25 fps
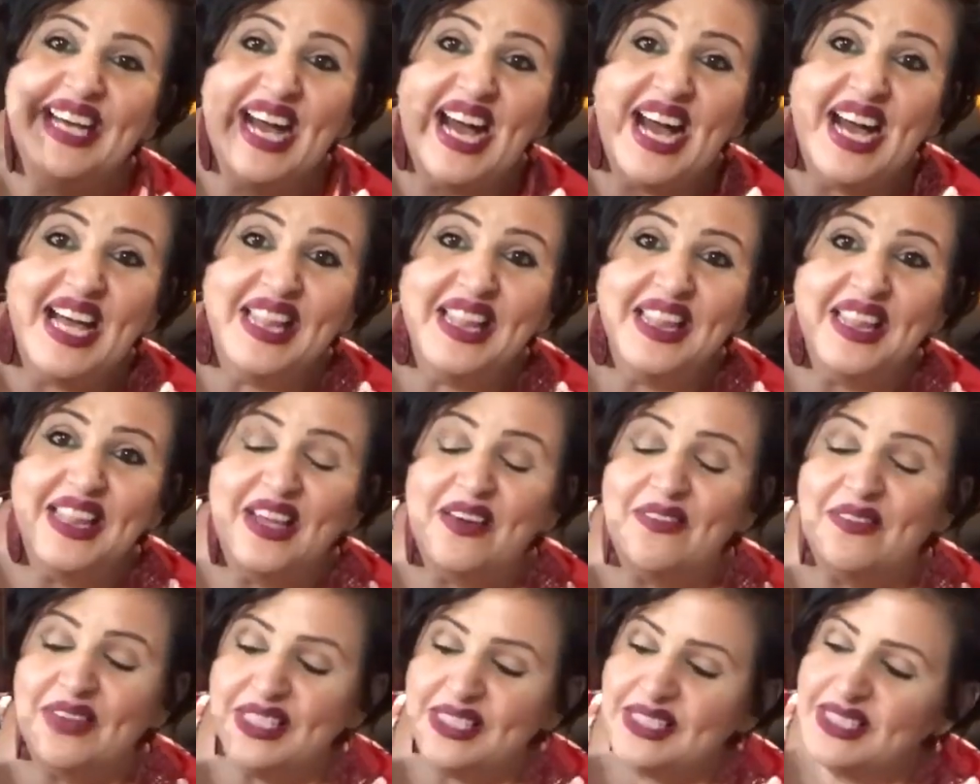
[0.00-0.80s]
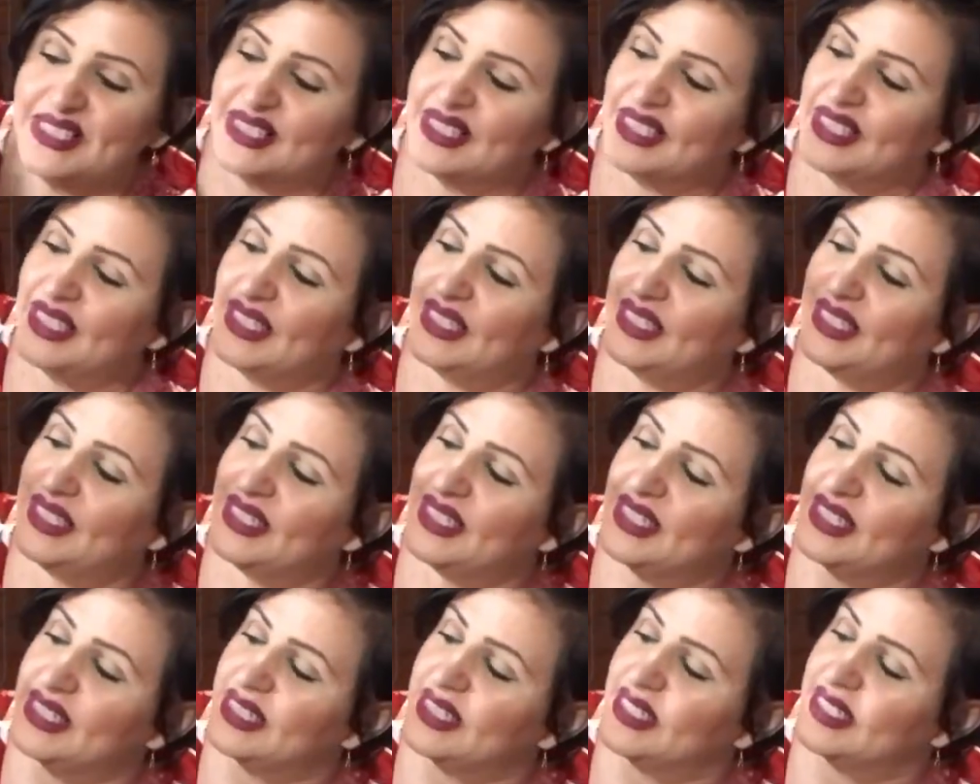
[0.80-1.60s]
I love it
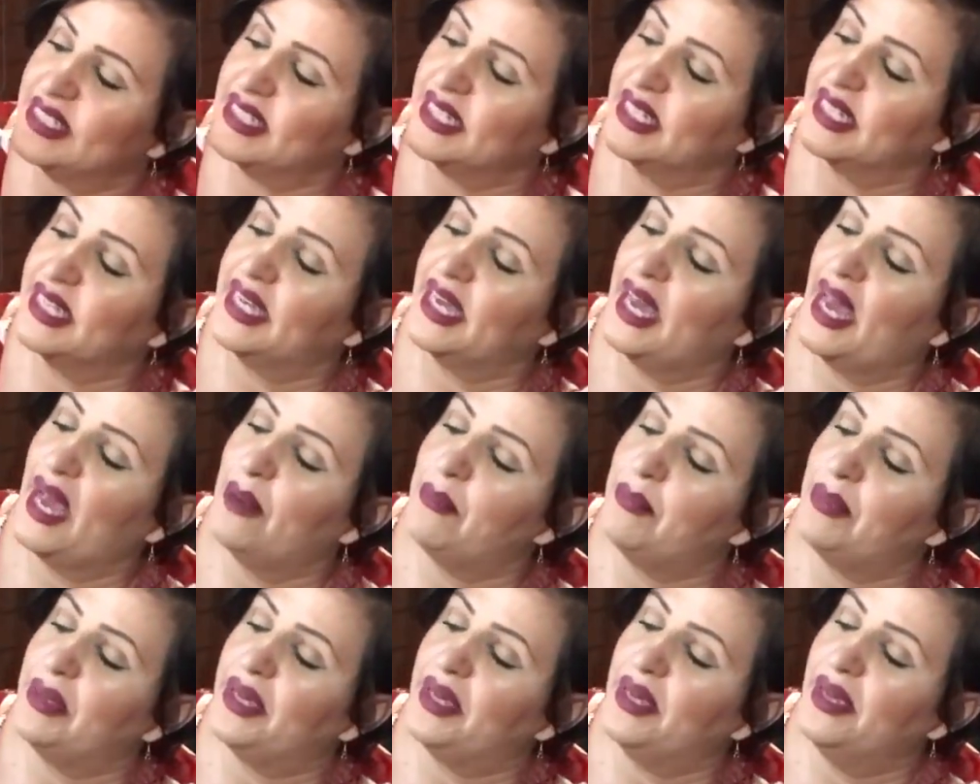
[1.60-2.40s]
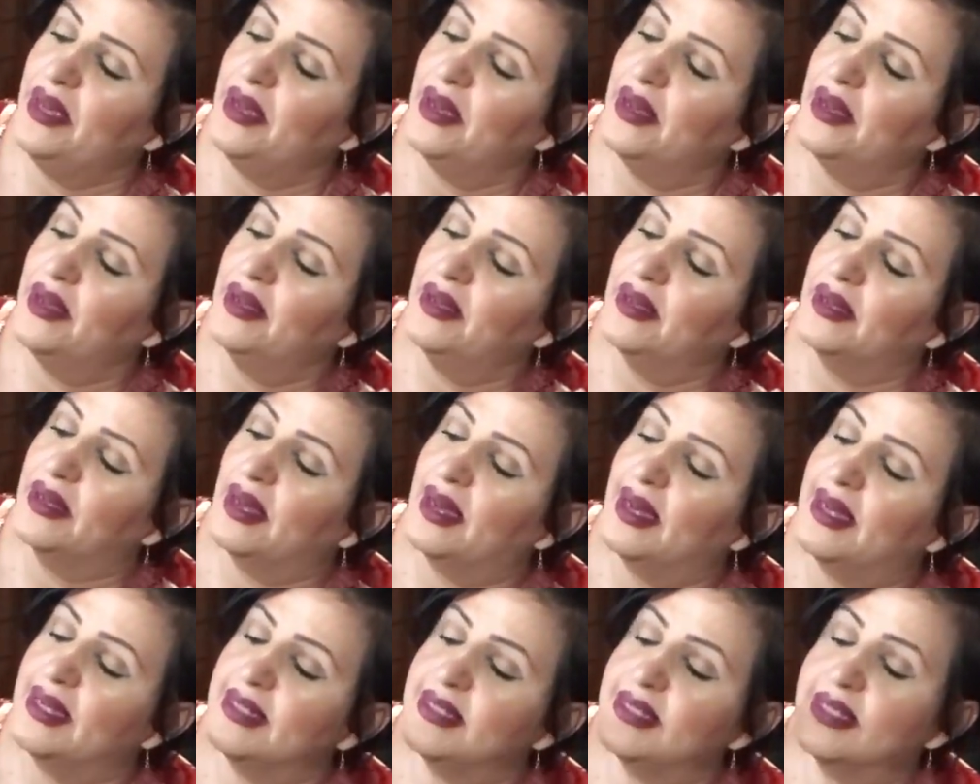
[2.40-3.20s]
this is a Gabby
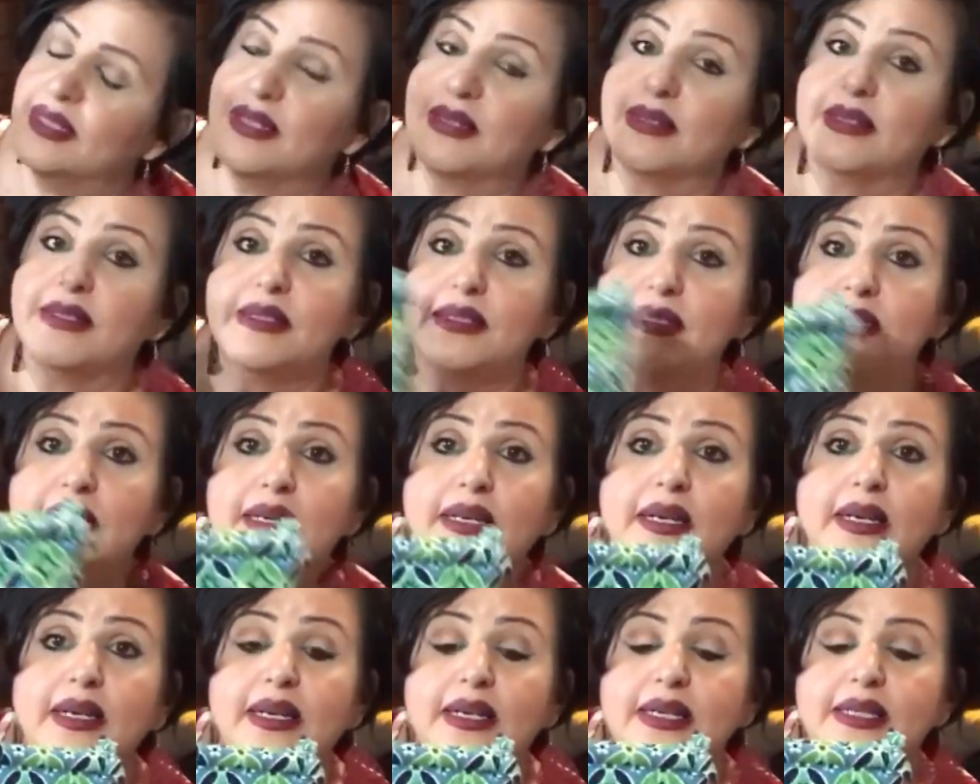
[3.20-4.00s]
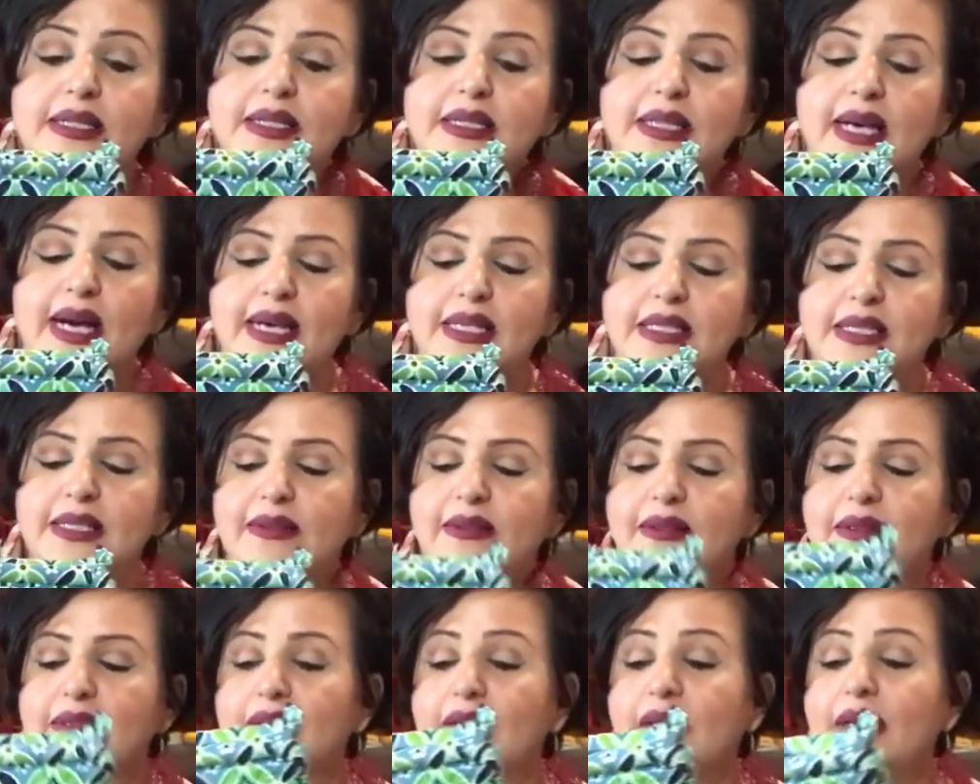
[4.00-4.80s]
guys the size of
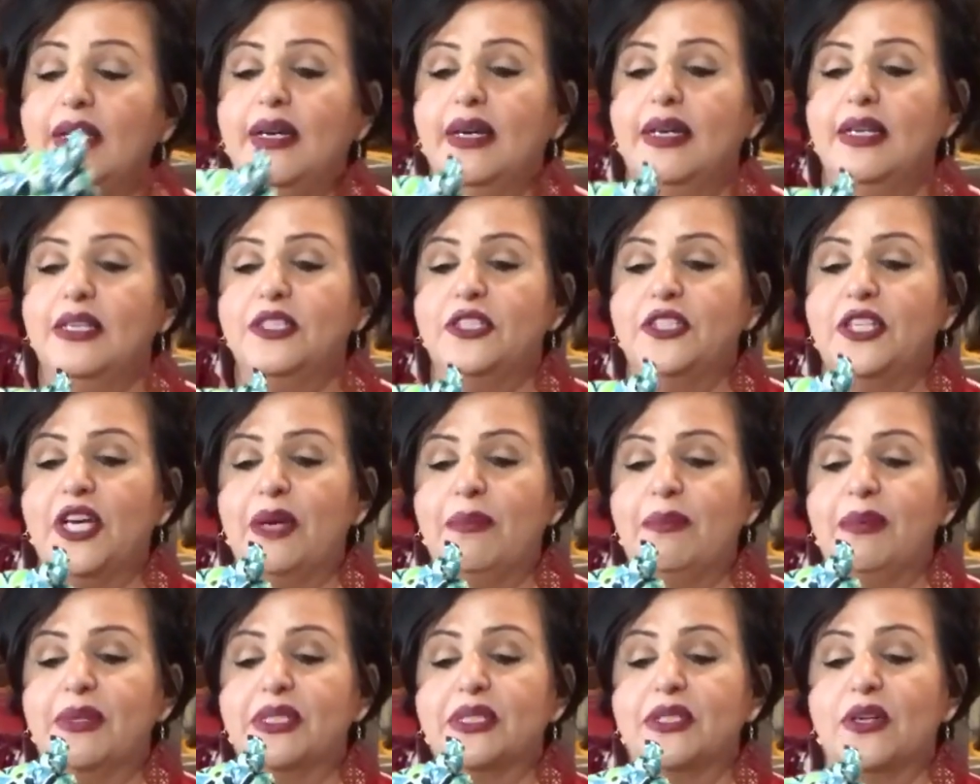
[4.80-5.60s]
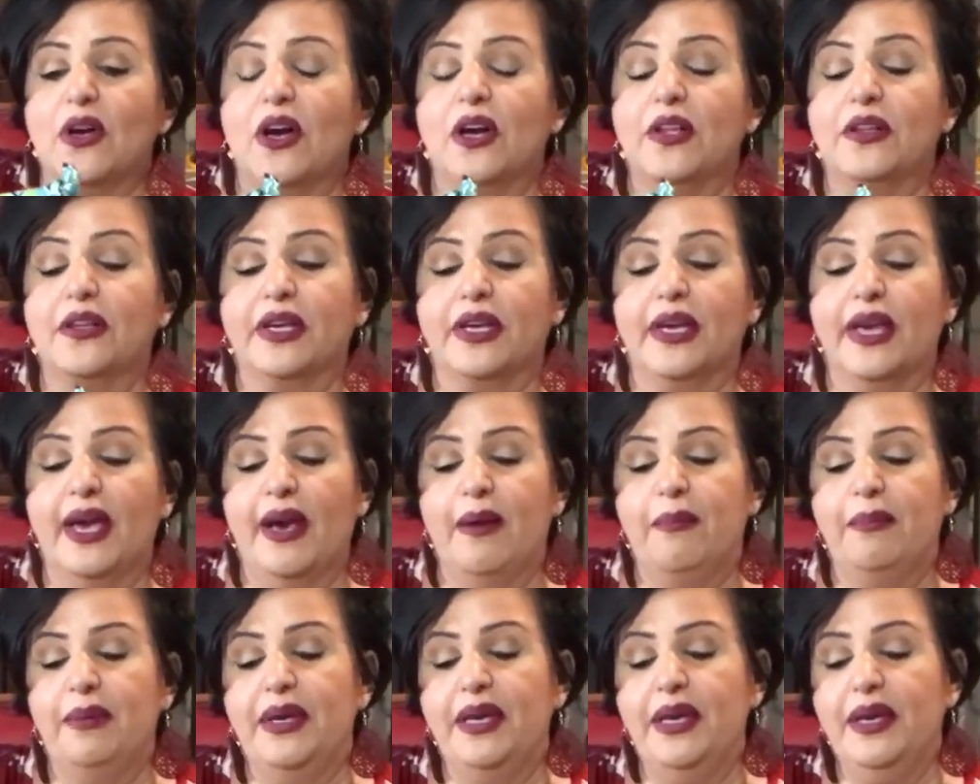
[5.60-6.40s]
shape is called the
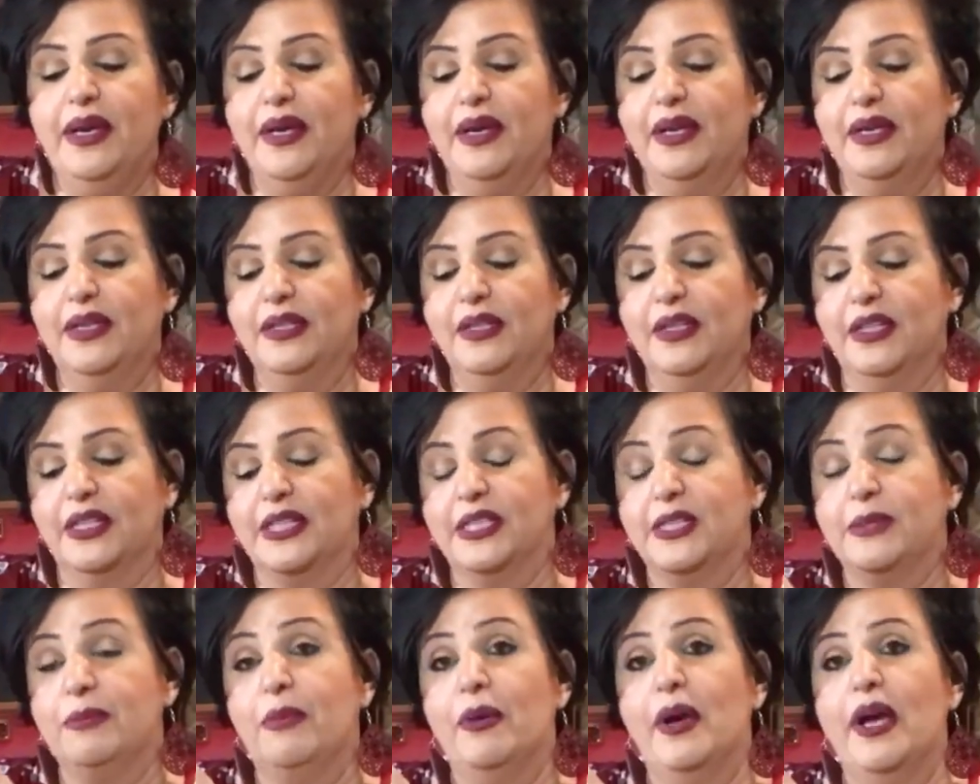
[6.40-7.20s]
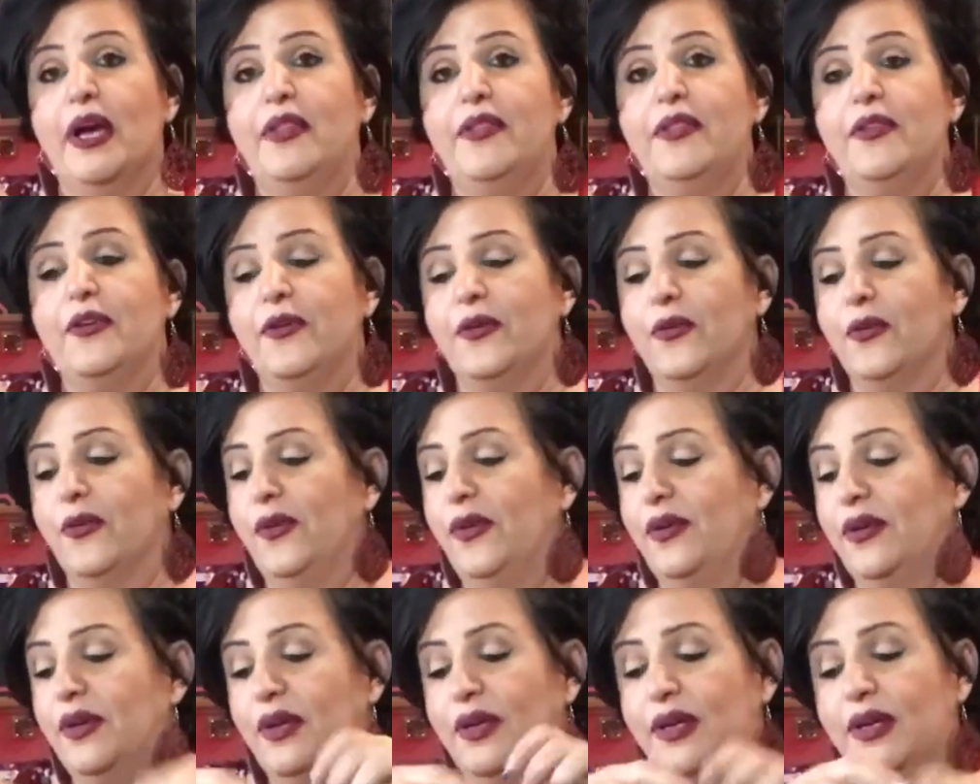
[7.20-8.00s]
Gabby look it's brand new
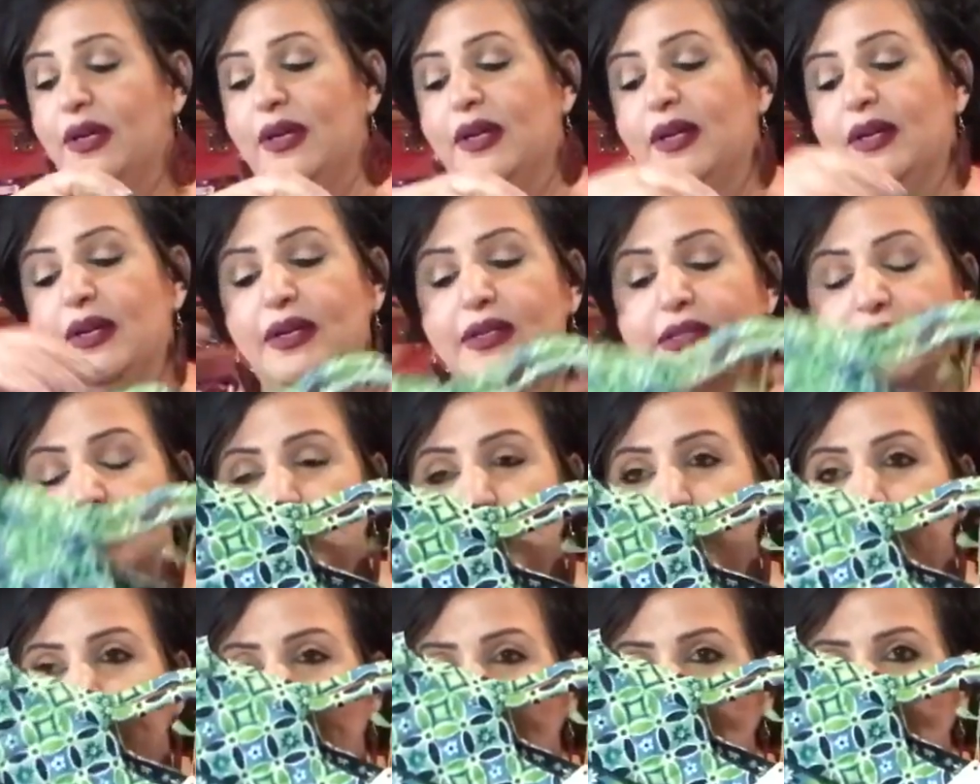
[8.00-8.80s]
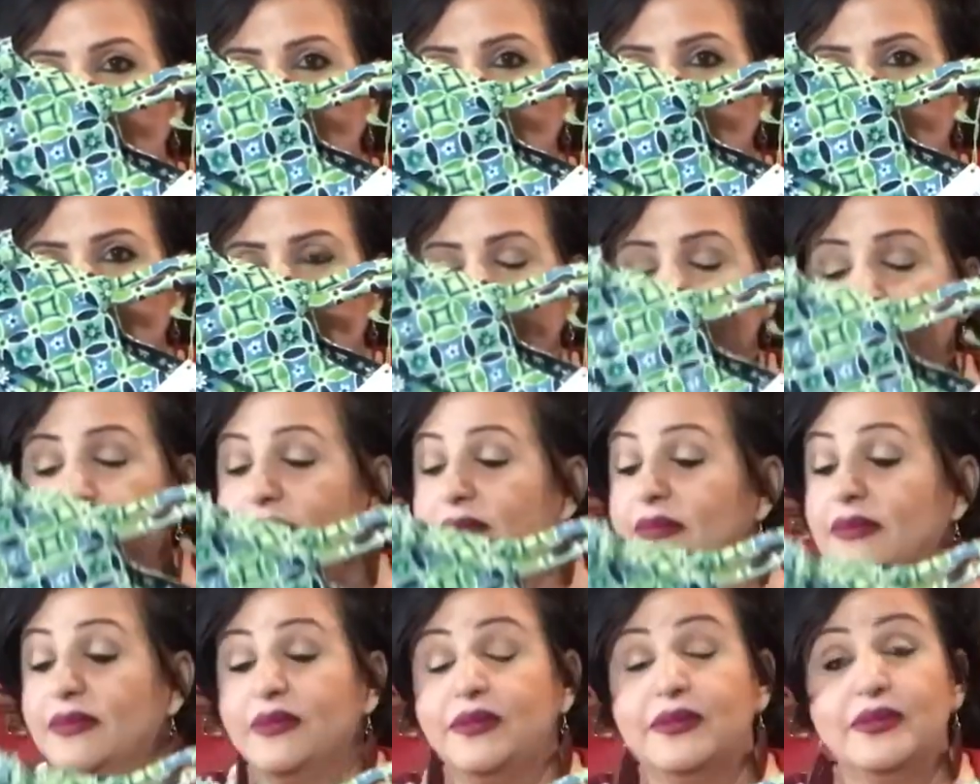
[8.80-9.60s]
smells
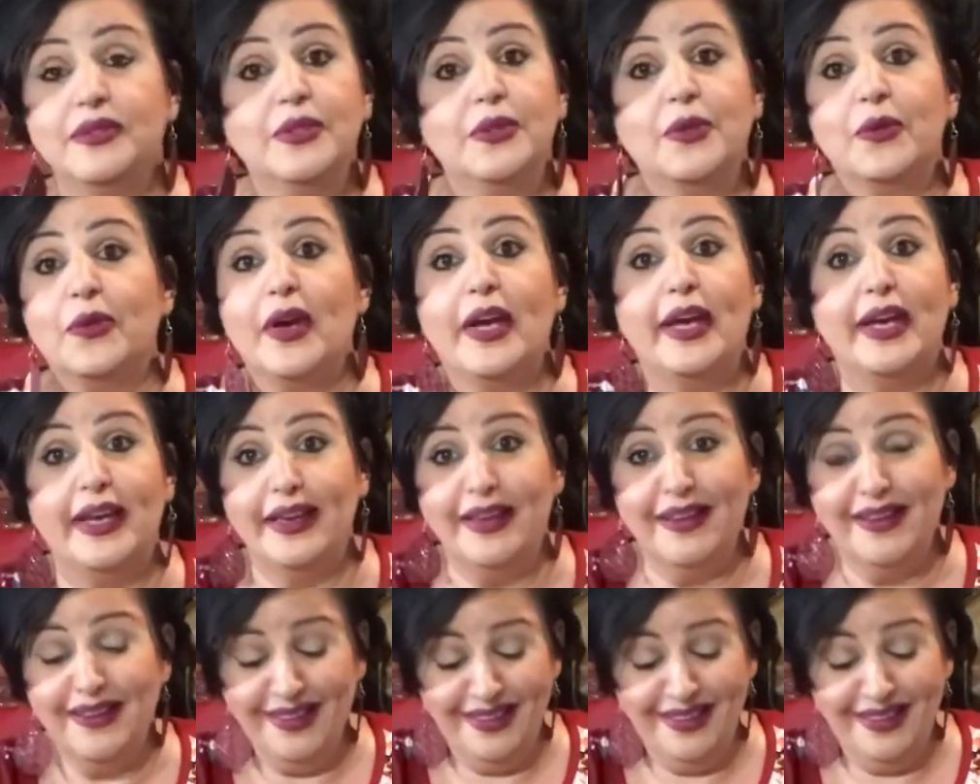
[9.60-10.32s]
great